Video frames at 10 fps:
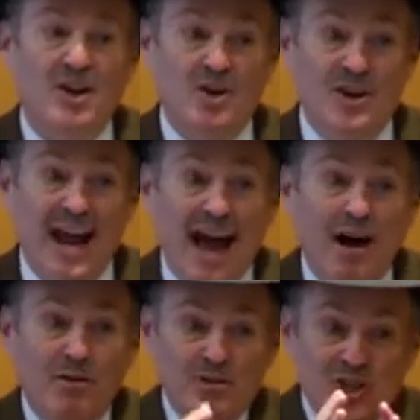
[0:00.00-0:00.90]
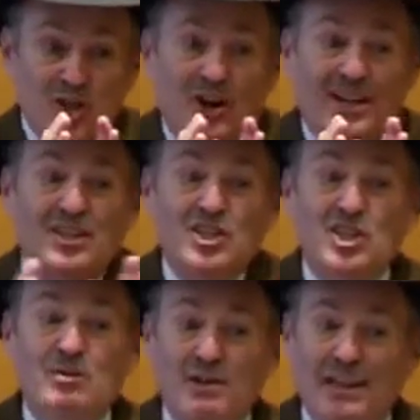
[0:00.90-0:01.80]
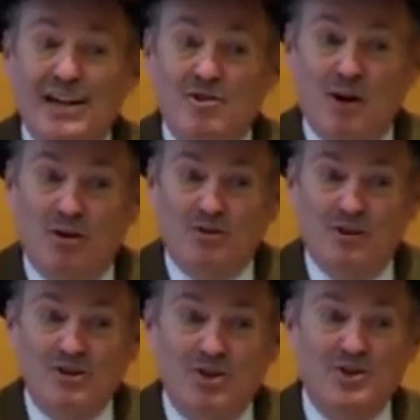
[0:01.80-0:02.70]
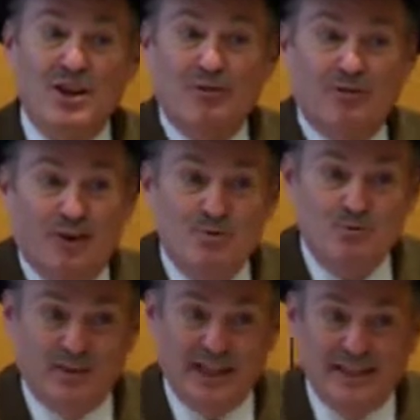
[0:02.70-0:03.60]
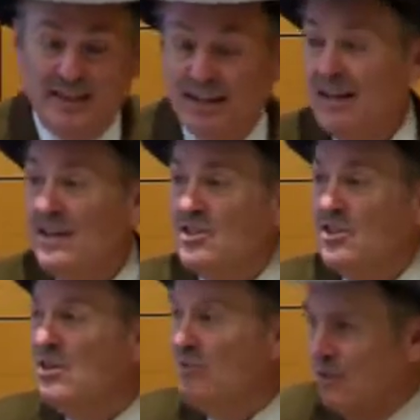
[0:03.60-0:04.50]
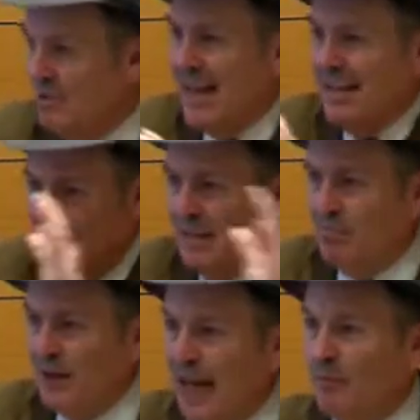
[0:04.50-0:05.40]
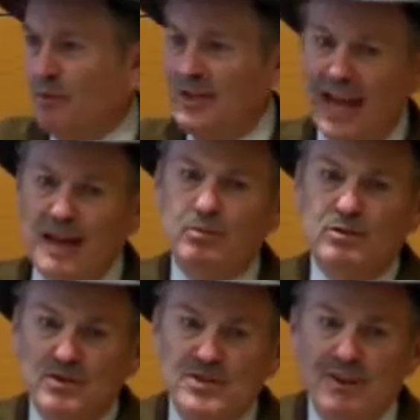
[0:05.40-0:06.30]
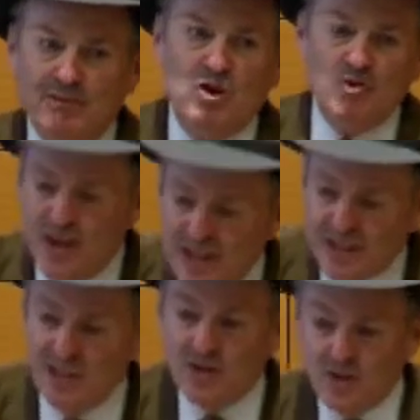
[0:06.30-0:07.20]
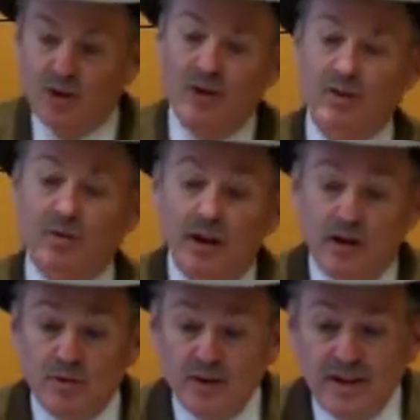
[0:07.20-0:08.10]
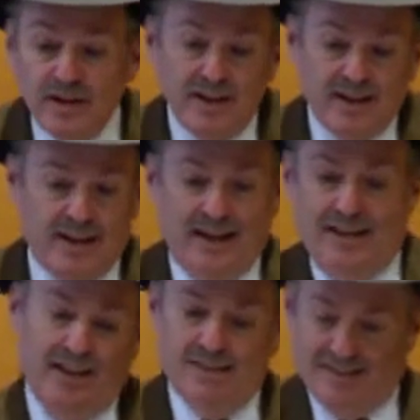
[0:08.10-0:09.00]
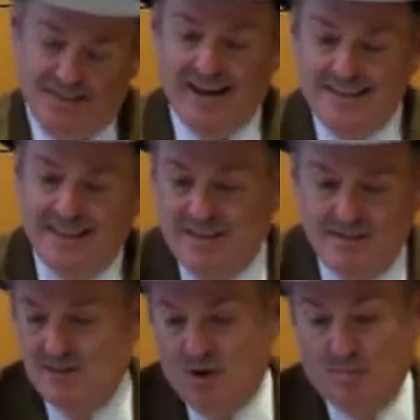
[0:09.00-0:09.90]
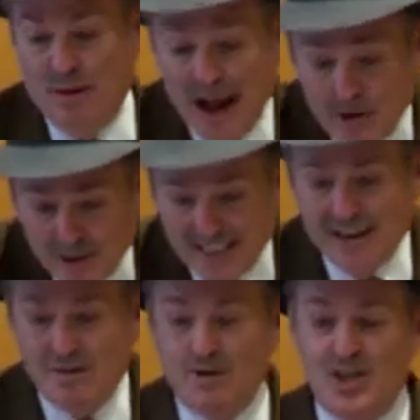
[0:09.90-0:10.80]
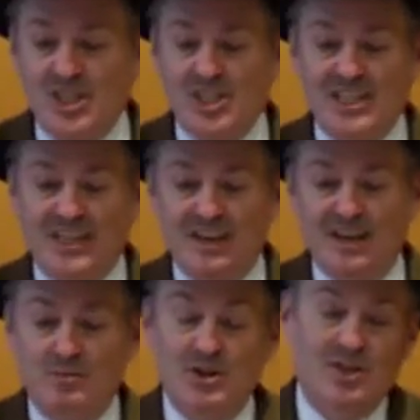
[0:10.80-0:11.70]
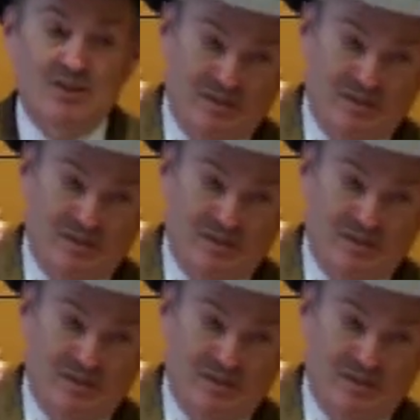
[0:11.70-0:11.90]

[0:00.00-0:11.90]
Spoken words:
you're now starting to stimulate growth, because those other firms will then. So you take the input-output tables, and you have to trace this all through. And there are these called backward linkages, which